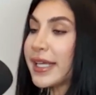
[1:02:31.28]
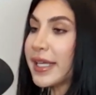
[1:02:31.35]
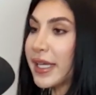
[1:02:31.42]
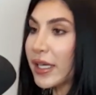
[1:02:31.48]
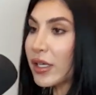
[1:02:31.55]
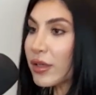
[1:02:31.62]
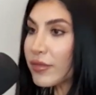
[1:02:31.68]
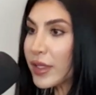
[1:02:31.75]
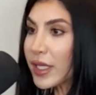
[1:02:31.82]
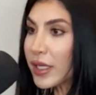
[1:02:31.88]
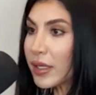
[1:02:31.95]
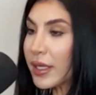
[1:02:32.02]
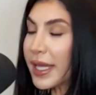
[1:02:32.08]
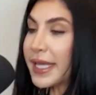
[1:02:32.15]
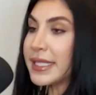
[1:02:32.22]
care of it
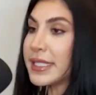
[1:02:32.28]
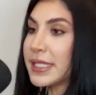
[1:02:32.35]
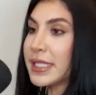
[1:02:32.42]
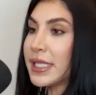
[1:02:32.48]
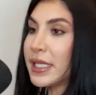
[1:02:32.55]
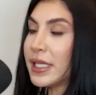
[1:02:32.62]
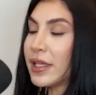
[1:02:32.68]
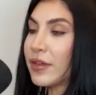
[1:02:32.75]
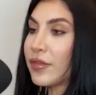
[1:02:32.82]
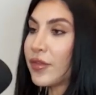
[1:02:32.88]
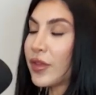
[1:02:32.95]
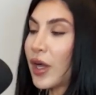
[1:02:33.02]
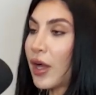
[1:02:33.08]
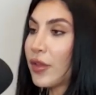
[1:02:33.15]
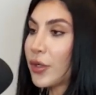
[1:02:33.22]
and see
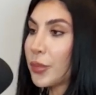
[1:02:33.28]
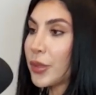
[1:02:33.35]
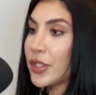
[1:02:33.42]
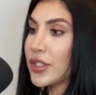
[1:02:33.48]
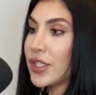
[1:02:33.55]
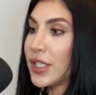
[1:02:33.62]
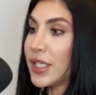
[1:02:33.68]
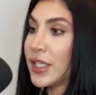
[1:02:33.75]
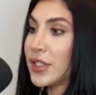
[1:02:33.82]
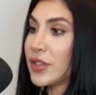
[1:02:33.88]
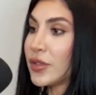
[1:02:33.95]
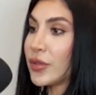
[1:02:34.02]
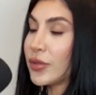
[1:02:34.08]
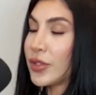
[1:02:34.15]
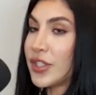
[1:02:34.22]
if the other person
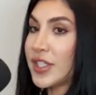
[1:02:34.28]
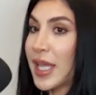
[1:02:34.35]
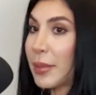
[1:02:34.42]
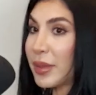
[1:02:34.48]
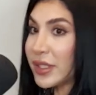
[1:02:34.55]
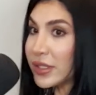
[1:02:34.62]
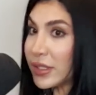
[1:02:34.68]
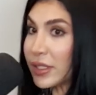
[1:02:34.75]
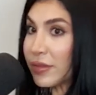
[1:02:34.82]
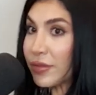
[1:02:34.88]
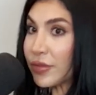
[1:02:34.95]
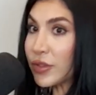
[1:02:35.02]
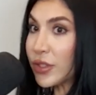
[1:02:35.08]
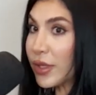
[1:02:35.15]
is receptive to